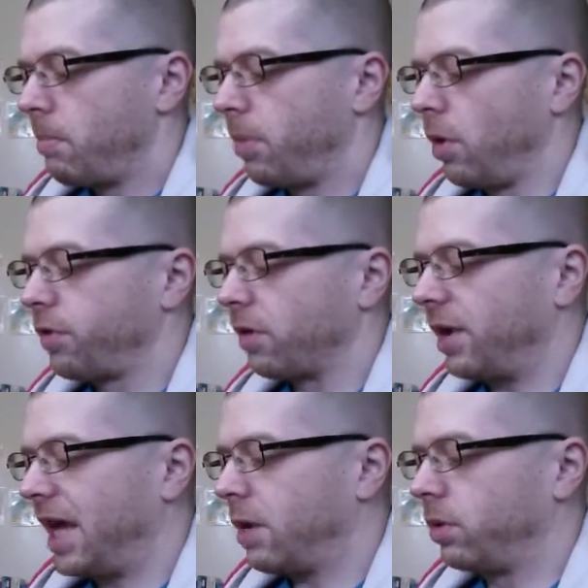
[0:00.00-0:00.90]
both are
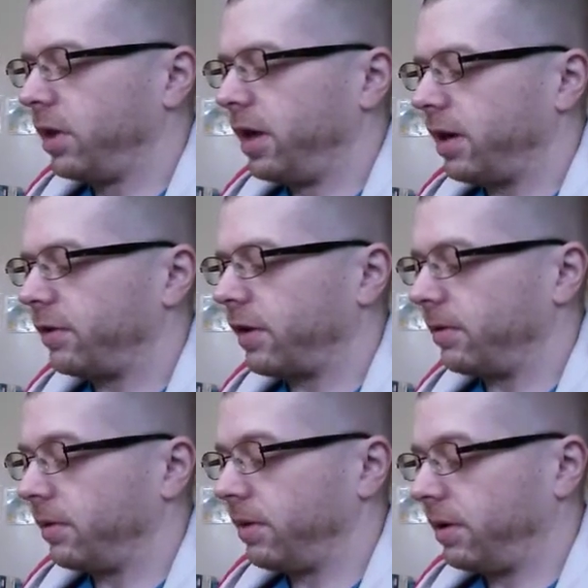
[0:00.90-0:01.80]
equally
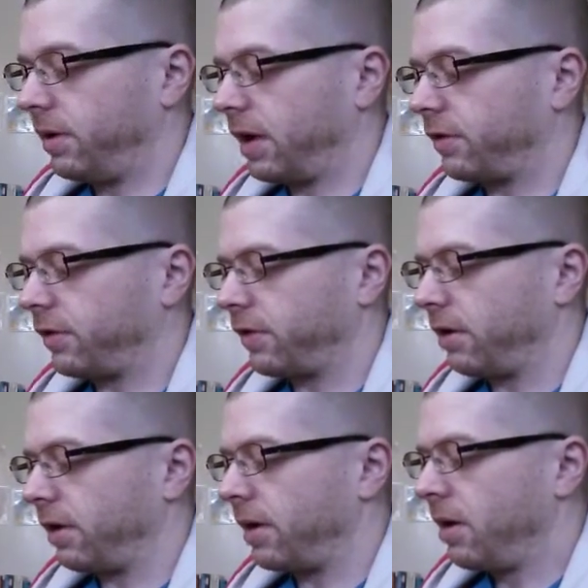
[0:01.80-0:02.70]

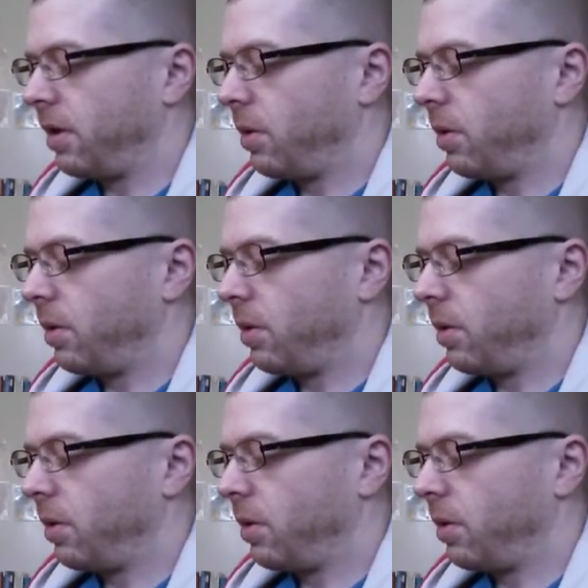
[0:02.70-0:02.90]
necessary.